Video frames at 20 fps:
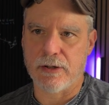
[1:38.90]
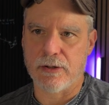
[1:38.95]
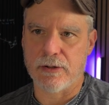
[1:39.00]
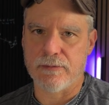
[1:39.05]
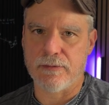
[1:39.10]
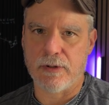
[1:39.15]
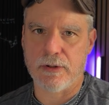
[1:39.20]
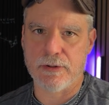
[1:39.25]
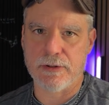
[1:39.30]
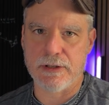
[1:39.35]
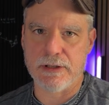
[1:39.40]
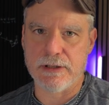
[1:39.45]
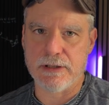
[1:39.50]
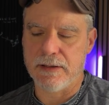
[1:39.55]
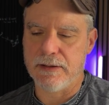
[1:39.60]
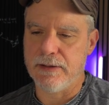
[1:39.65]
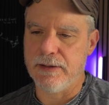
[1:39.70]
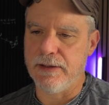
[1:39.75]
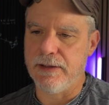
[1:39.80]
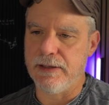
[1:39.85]
heard of all the
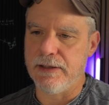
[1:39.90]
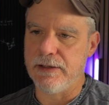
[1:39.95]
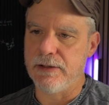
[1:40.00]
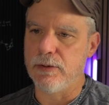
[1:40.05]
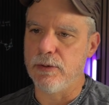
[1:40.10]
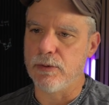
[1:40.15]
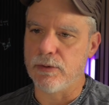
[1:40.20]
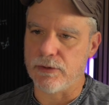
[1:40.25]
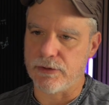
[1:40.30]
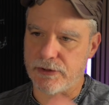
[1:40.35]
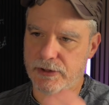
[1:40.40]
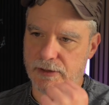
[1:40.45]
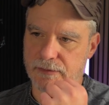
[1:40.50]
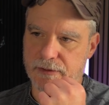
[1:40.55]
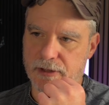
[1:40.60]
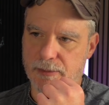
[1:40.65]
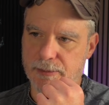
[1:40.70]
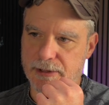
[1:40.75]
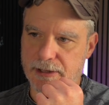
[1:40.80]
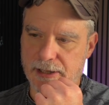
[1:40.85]
Google stuff
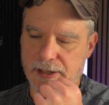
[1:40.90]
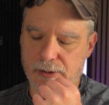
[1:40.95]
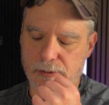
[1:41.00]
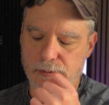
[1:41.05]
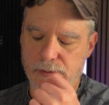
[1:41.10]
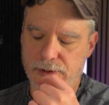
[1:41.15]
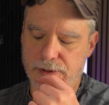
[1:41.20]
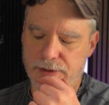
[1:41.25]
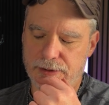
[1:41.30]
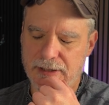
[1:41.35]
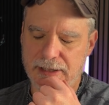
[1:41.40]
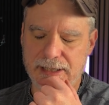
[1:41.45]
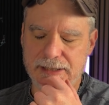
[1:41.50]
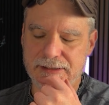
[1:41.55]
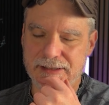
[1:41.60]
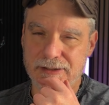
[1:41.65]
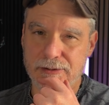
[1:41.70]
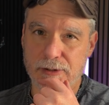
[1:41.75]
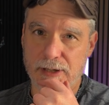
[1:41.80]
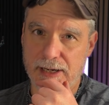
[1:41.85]
coming out with
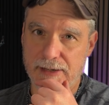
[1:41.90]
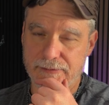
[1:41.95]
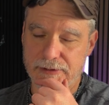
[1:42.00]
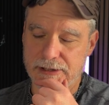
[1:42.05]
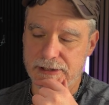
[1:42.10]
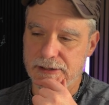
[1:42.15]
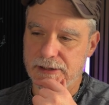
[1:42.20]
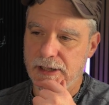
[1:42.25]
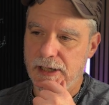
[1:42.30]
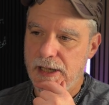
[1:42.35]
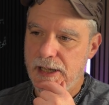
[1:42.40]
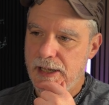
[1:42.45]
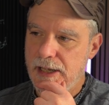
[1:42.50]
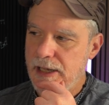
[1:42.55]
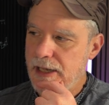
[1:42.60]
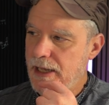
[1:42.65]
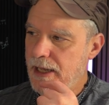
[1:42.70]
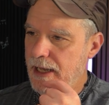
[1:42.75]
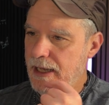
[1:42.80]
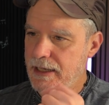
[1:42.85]
anti-gravity.
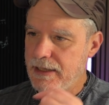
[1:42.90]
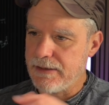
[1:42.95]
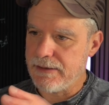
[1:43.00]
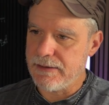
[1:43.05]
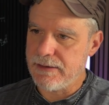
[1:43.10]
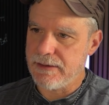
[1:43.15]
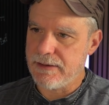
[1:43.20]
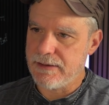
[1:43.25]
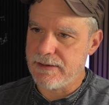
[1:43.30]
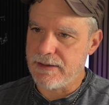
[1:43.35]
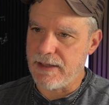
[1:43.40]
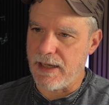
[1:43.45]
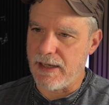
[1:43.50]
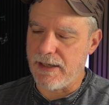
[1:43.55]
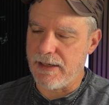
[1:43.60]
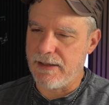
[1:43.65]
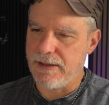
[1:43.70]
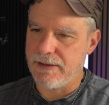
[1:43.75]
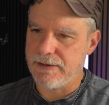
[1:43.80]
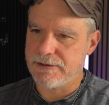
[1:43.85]
And
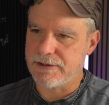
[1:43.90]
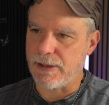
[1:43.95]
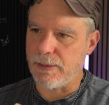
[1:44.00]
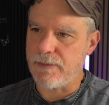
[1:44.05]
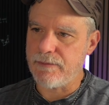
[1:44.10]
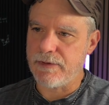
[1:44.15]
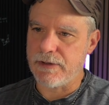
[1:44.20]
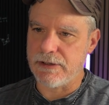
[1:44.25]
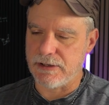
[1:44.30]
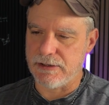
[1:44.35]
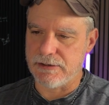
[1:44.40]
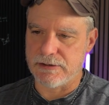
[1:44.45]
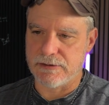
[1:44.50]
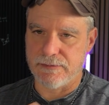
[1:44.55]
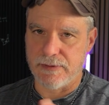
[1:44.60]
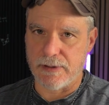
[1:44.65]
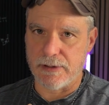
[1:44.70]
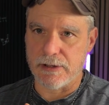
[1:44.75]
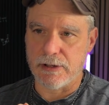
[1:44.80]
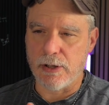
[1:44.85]
some of it is
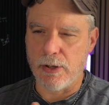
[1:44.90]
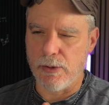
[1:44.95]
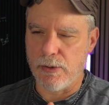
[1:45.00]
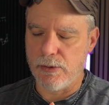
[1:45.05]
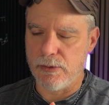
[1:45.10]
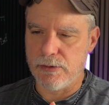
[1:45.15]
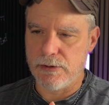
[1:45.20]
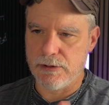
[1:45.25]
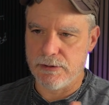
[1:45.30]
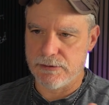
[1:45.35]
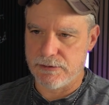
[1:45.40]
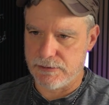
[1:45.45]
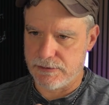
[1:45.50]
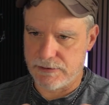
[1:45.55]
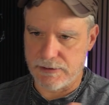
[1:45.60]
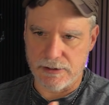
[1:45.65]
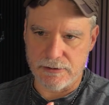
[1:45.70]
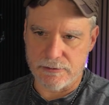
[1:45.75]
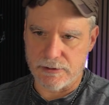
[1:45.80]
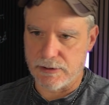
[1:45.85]
very
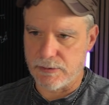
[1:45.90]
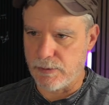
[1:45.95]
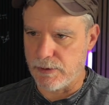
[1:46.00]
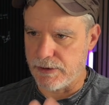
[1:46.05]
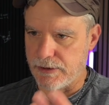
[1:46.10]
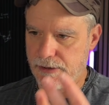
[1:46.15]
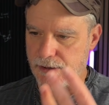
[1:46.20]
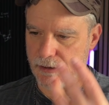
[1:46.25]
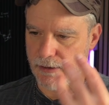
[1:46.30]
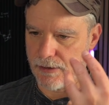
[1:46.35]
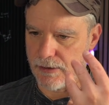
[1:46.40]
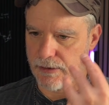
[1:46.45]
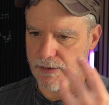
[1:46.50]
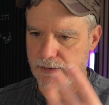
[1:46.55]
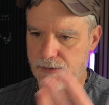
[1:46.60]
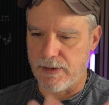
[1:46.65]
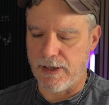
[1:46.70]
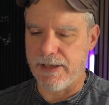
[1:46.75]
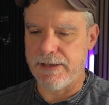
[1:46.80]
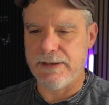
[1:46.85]
code-centric with
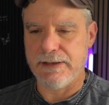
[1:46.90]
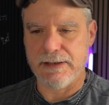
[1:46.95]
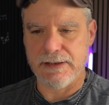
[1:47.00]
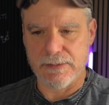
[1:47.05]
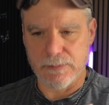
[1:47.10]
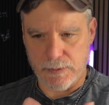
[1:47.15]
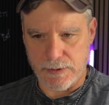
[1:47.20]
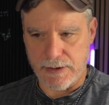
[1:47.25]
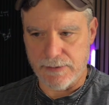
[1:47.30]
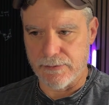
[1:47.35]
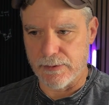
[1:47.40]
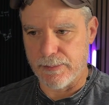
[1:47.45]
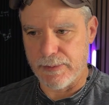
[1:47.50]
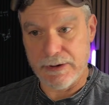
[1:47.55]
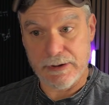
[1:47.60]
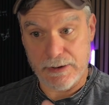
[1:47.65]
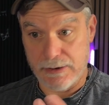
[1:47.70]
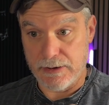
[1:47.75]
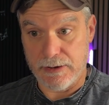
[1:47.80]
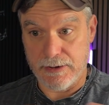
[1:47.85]
their IDE and whatever,
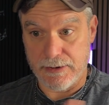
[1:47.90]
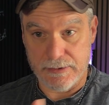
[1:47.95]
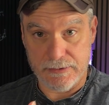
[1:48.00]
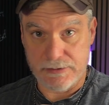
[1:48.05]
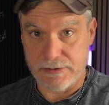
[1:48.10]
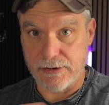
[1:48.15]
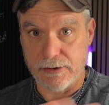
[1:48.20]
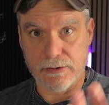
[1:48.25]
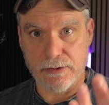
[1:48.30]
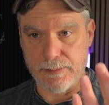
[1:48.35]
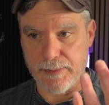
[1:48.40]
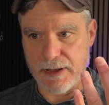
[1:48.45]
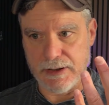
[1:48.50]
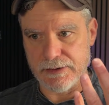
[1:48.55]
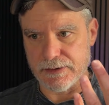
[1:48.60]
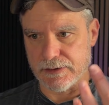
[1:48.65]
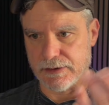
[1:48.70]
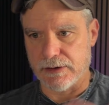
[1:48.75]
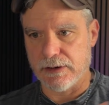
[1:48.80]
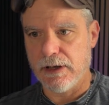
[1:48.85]
but it's still
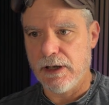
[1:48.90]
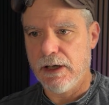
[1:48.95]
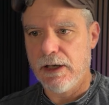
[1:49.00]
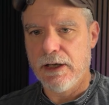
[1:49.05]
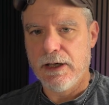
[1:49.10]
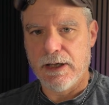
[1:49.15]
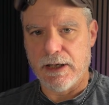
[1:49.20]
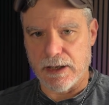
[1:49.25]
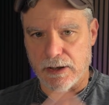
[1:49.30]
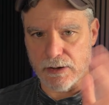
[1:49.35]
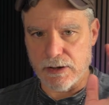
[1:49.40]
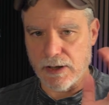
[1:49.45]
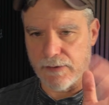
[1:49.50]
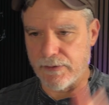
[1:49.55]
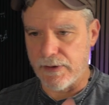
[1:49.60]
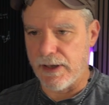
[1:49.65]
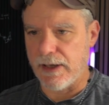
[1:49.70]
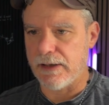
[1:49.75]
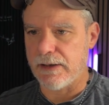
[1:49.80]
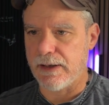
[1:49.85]
amazing, and I'll
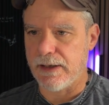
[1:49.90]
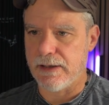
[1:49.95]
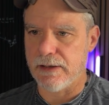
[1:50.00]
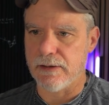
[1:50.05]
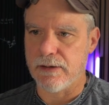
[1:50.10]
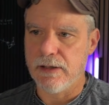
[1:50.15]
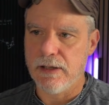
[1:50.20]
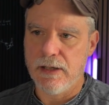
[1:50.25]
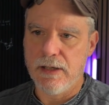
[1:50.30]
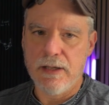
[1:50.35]
cover that later.